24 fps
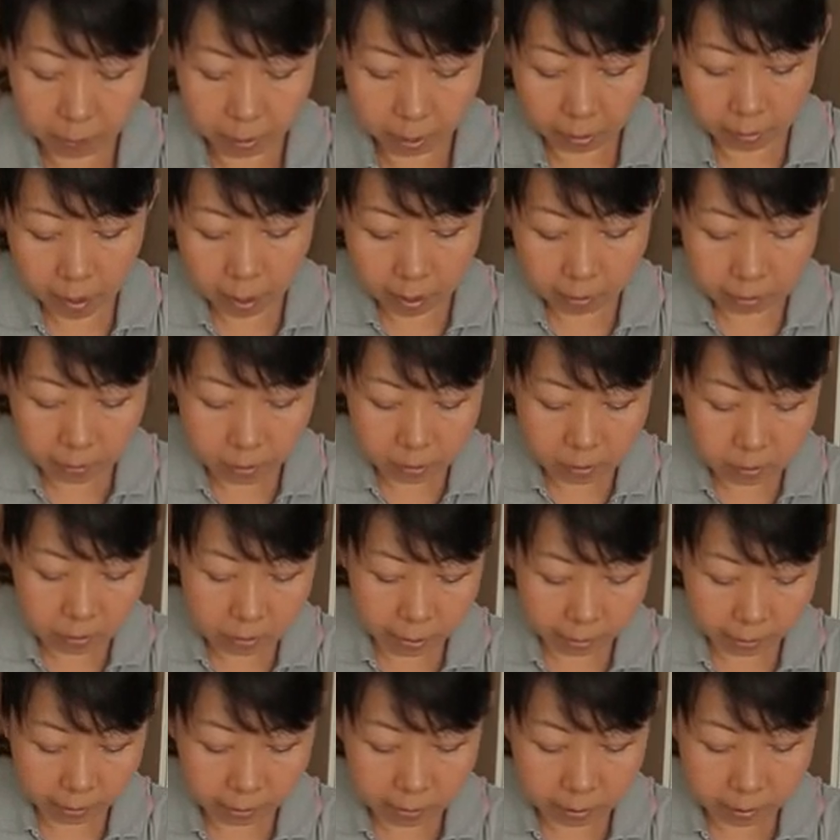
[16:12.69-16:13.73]
Parallel means
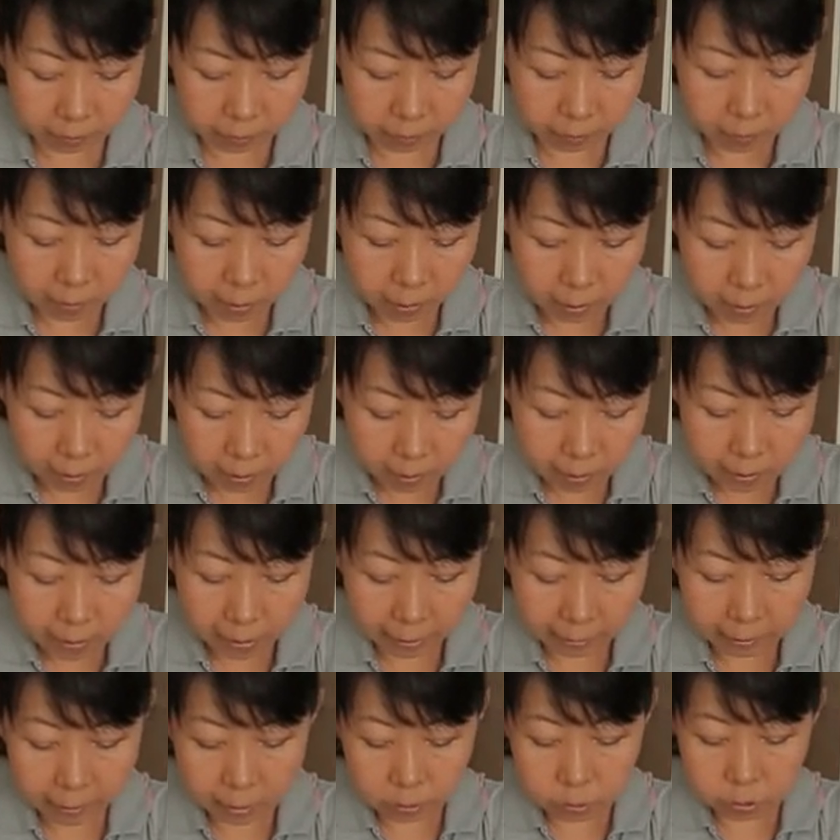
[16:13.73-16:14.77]
they're
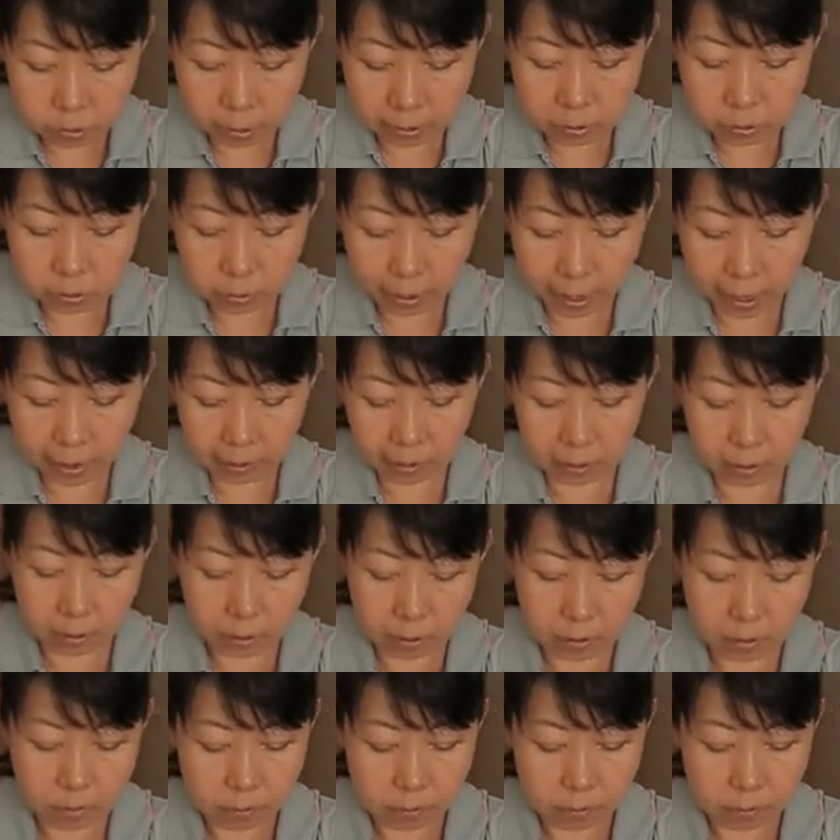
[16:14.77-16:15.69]
like a train track.